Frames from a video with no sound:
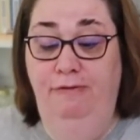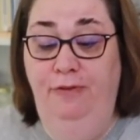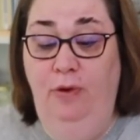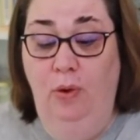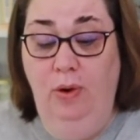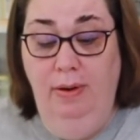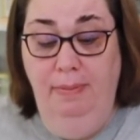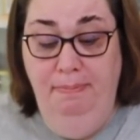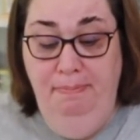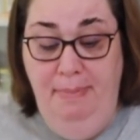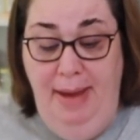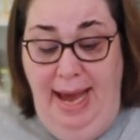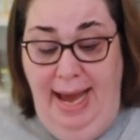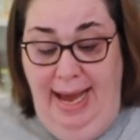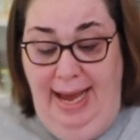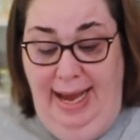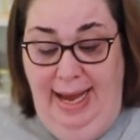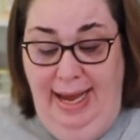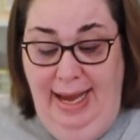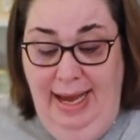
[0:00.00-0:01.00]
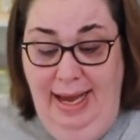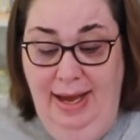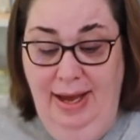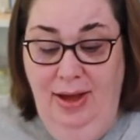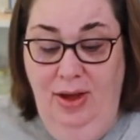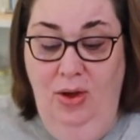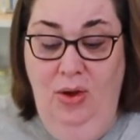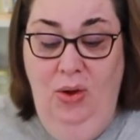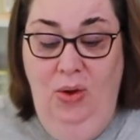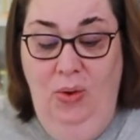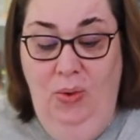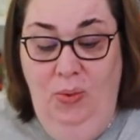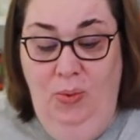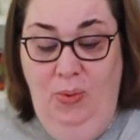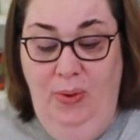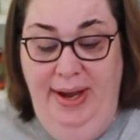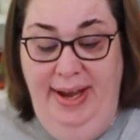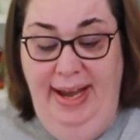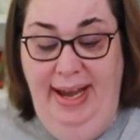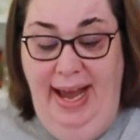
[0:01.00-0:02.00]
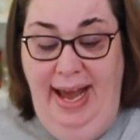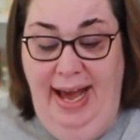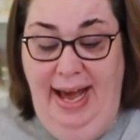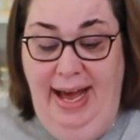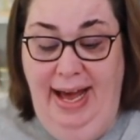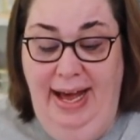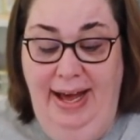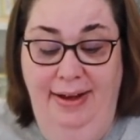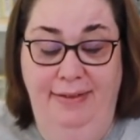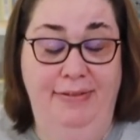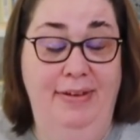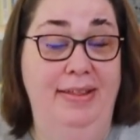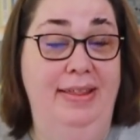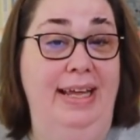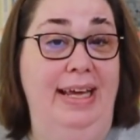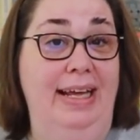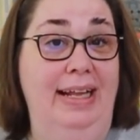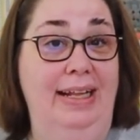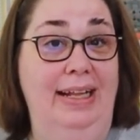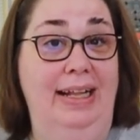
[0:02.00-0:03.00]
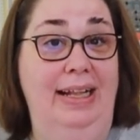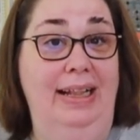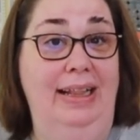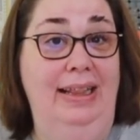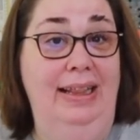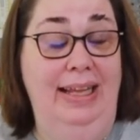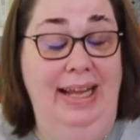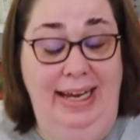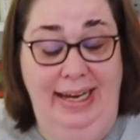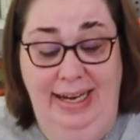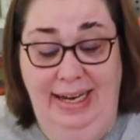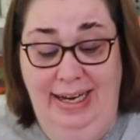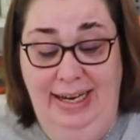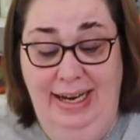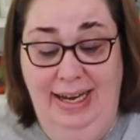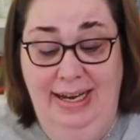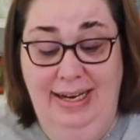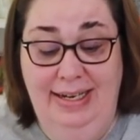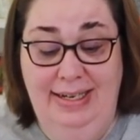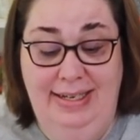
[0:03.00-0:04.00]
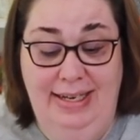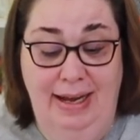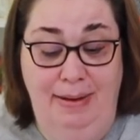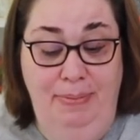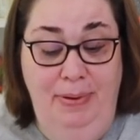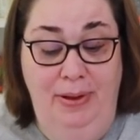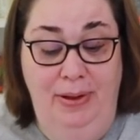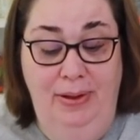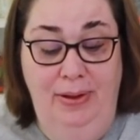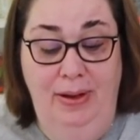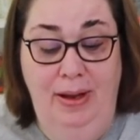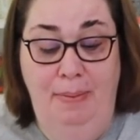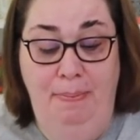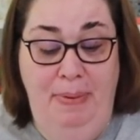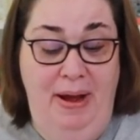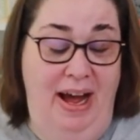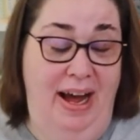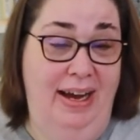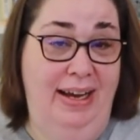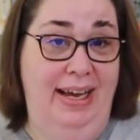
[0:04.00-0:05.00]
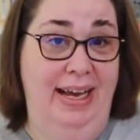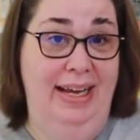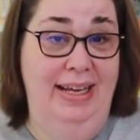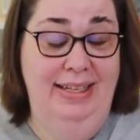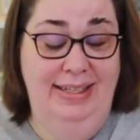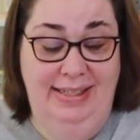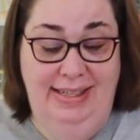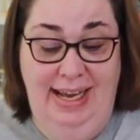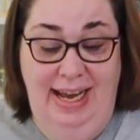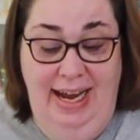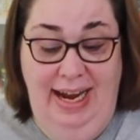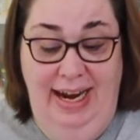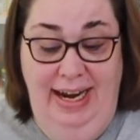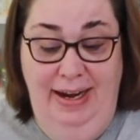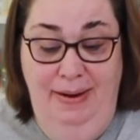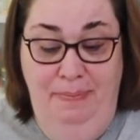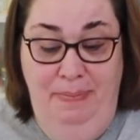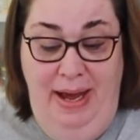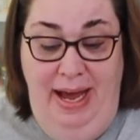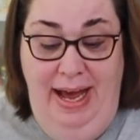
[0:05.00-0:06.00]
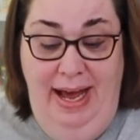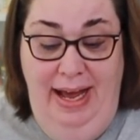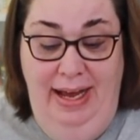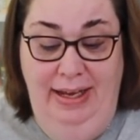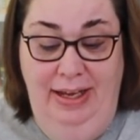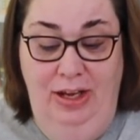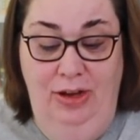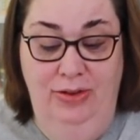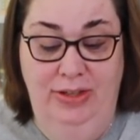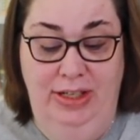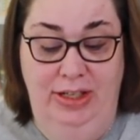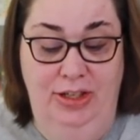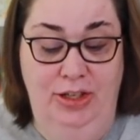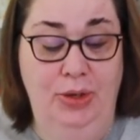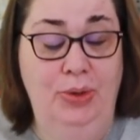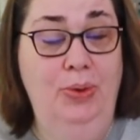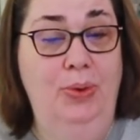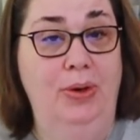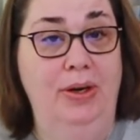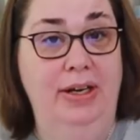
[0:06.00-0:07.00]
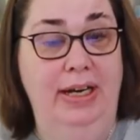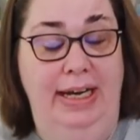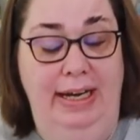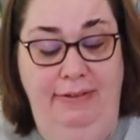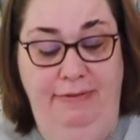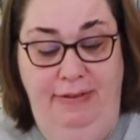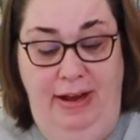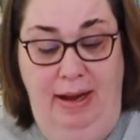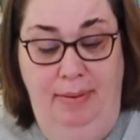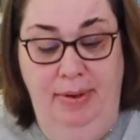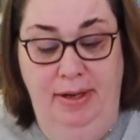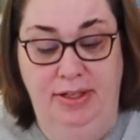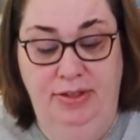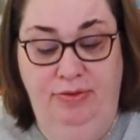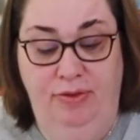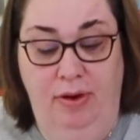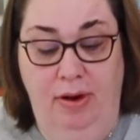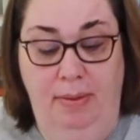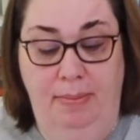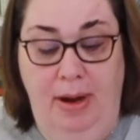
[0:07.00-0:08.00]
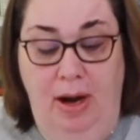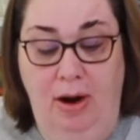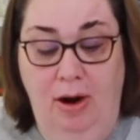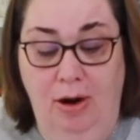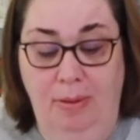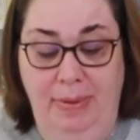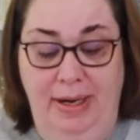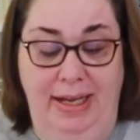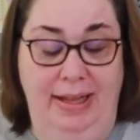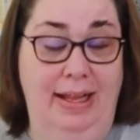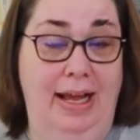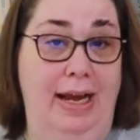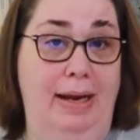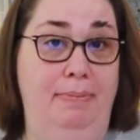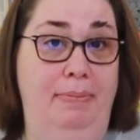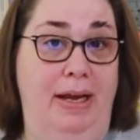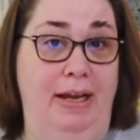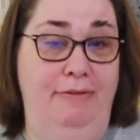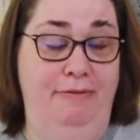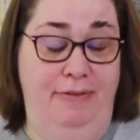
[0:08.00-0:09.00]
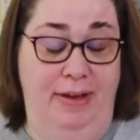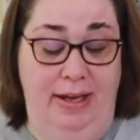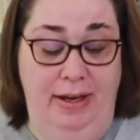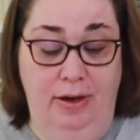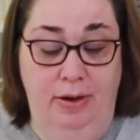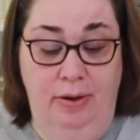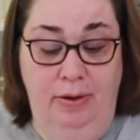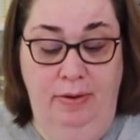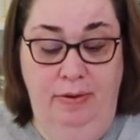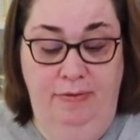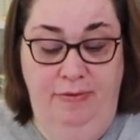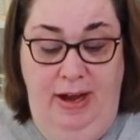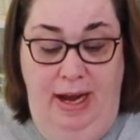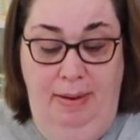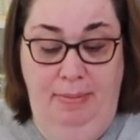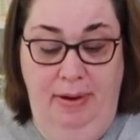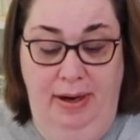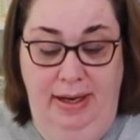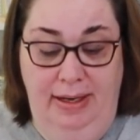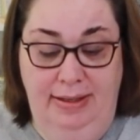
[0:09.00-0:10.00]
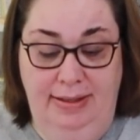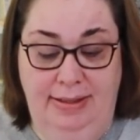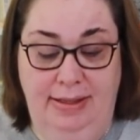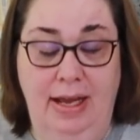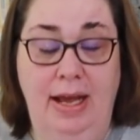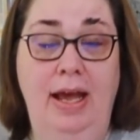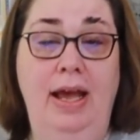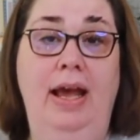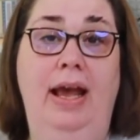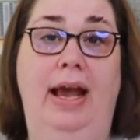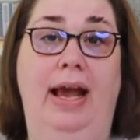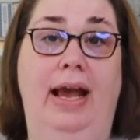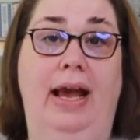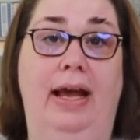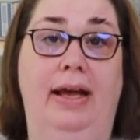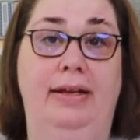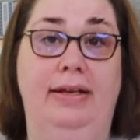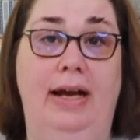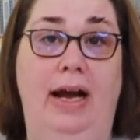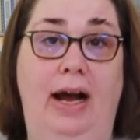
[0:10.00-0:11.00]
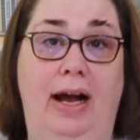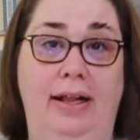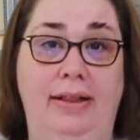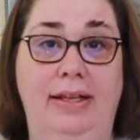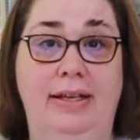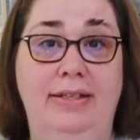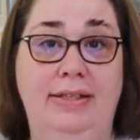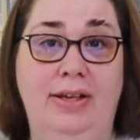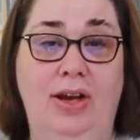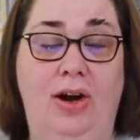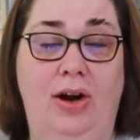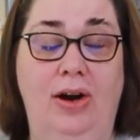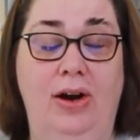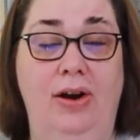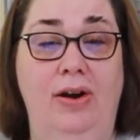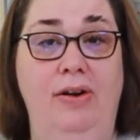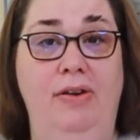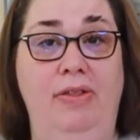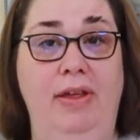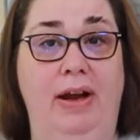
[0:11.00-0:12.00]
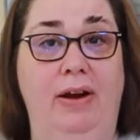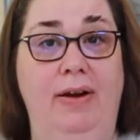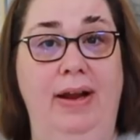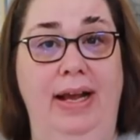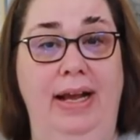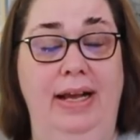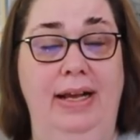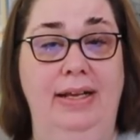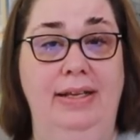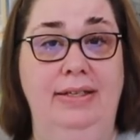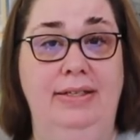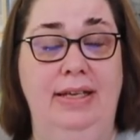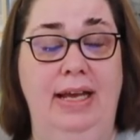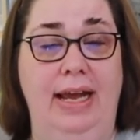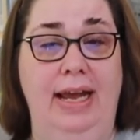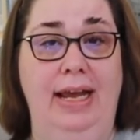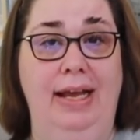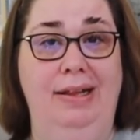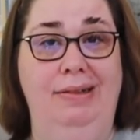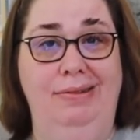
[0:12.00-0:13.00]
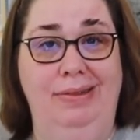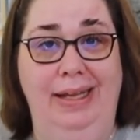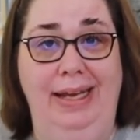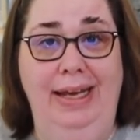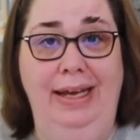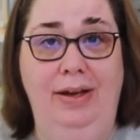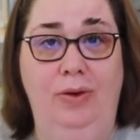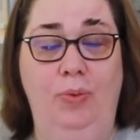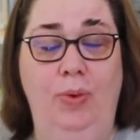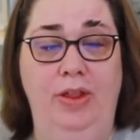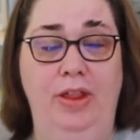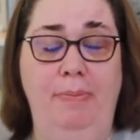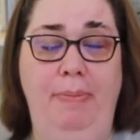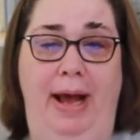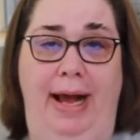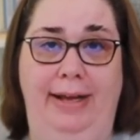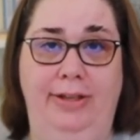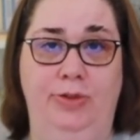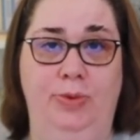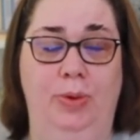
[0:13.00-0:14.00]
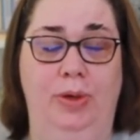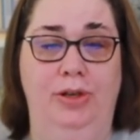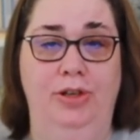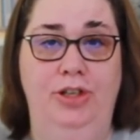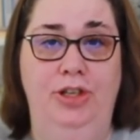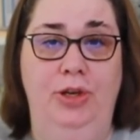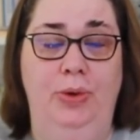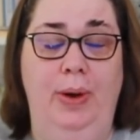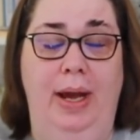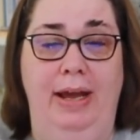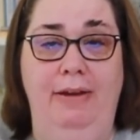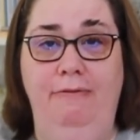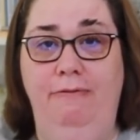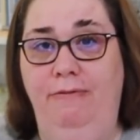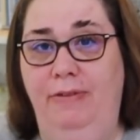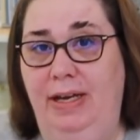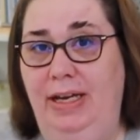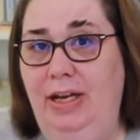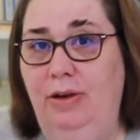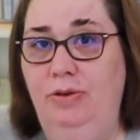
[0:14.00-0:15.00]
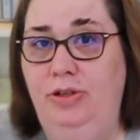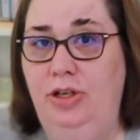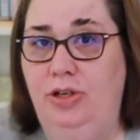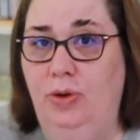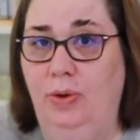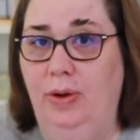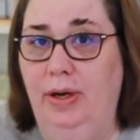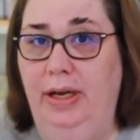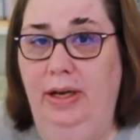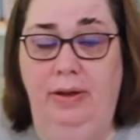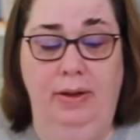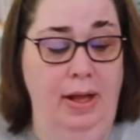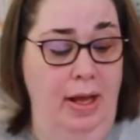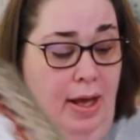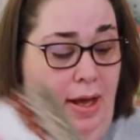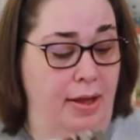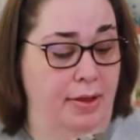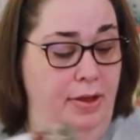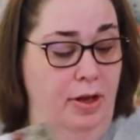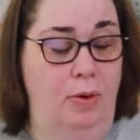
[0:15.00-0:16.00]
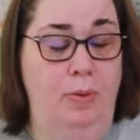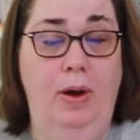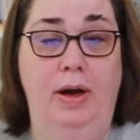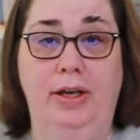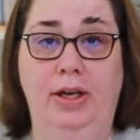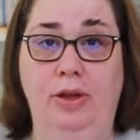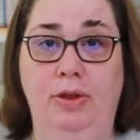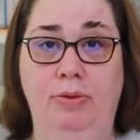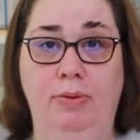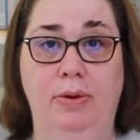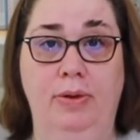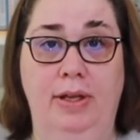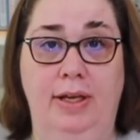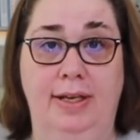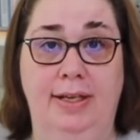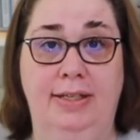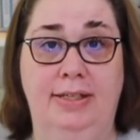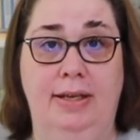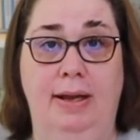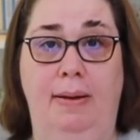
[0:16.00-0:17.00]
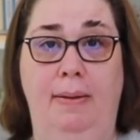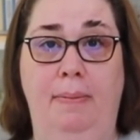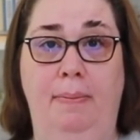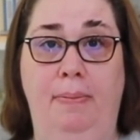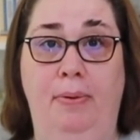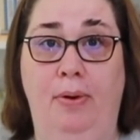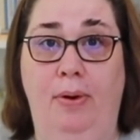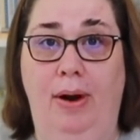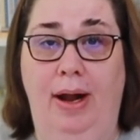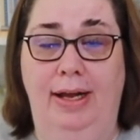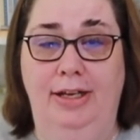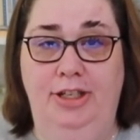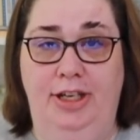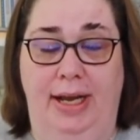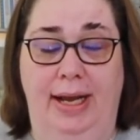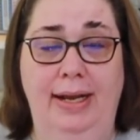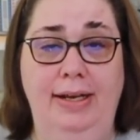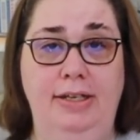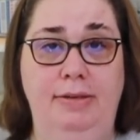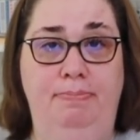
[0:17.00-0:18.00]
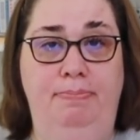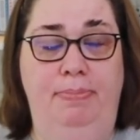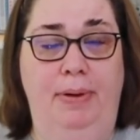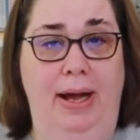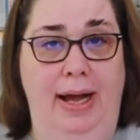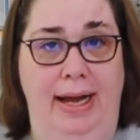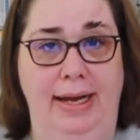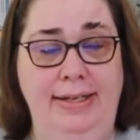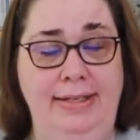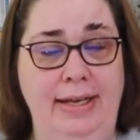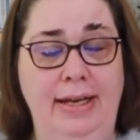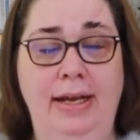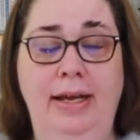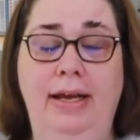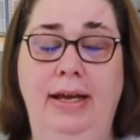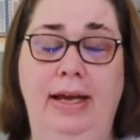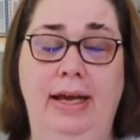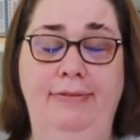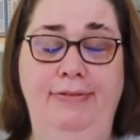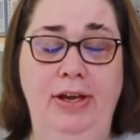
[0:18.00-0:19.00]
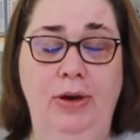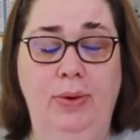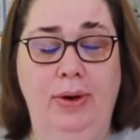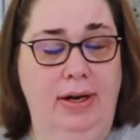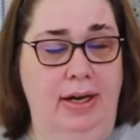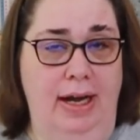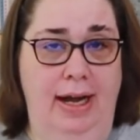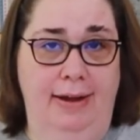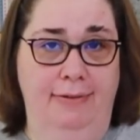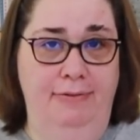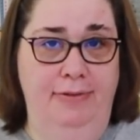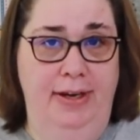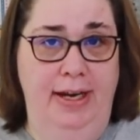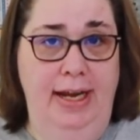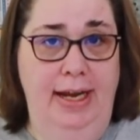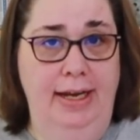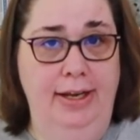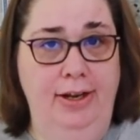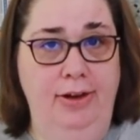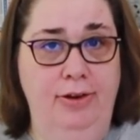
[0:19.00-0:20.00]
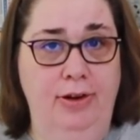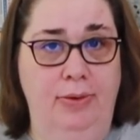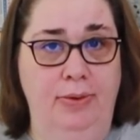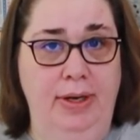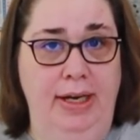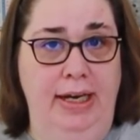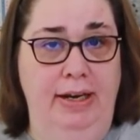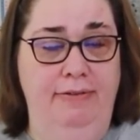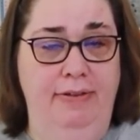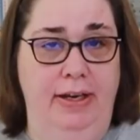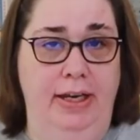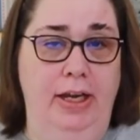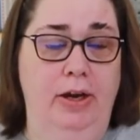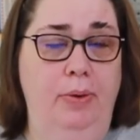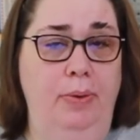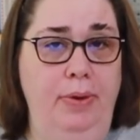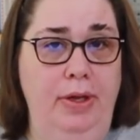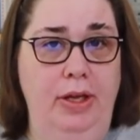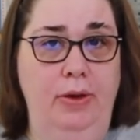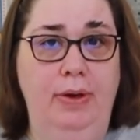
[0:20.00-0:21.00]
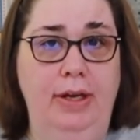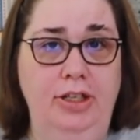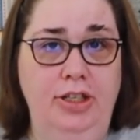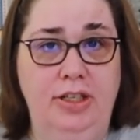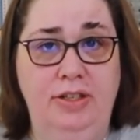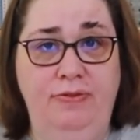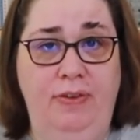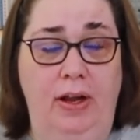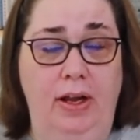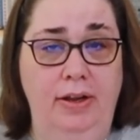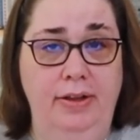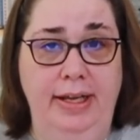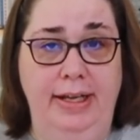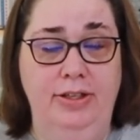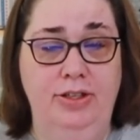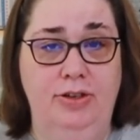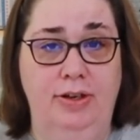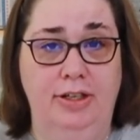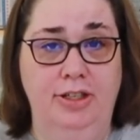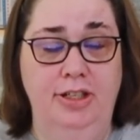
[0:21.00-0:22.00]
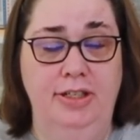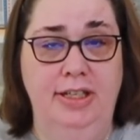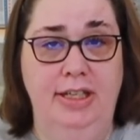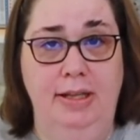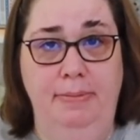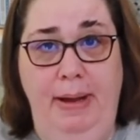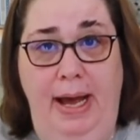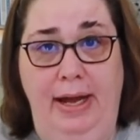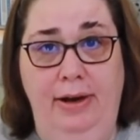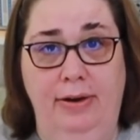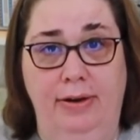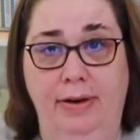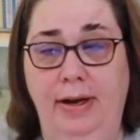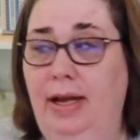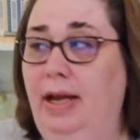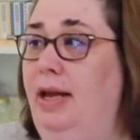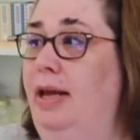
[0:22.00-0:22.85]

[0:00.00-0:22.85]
For May, we have the linen double pocket side bag using two coordinated fabrics from Harmony Line by Figo Fabrics. And on this card, there is a link with a password to a video tutorial that'll walk you through this project. But if you are confident and you don't need a video, you can just follow the instructions in the pattern.